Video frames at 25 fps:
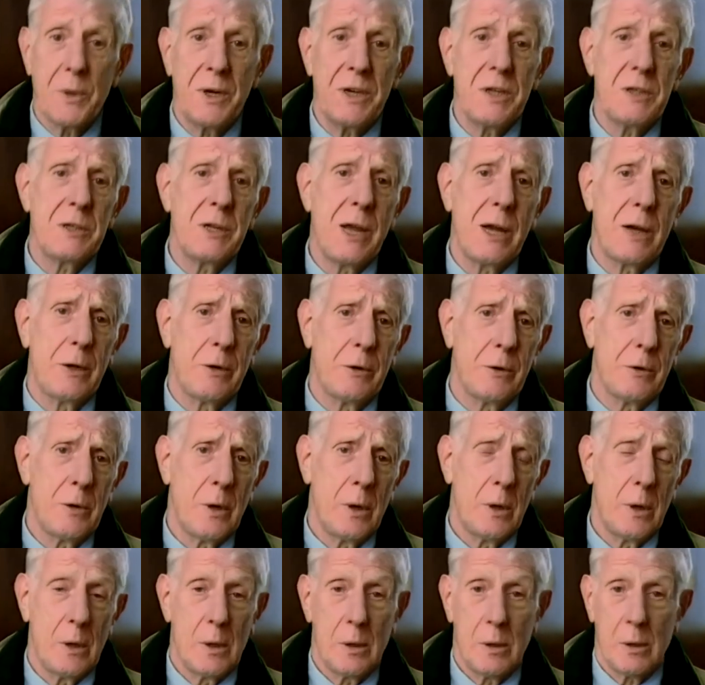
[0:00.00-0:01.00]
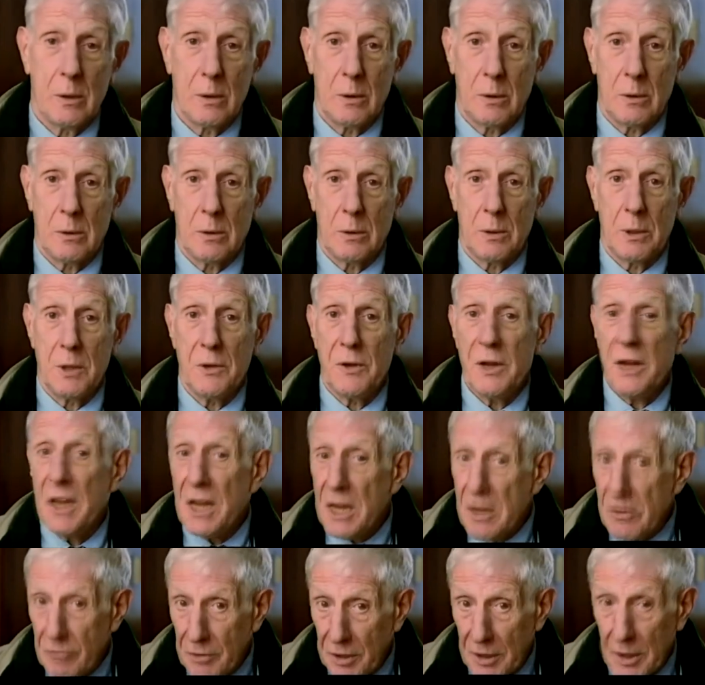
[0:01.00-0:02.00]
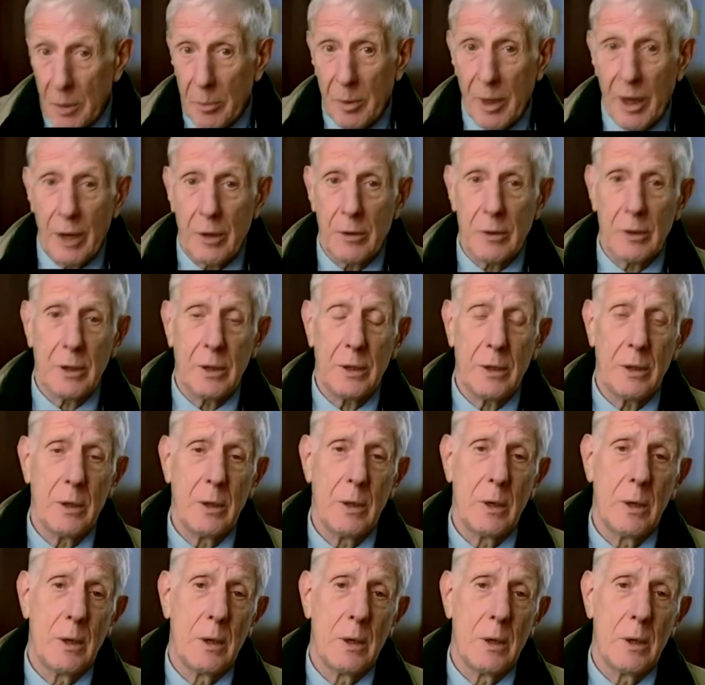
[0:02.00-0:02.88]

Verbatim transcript: the twenty-second, in the evening apparently.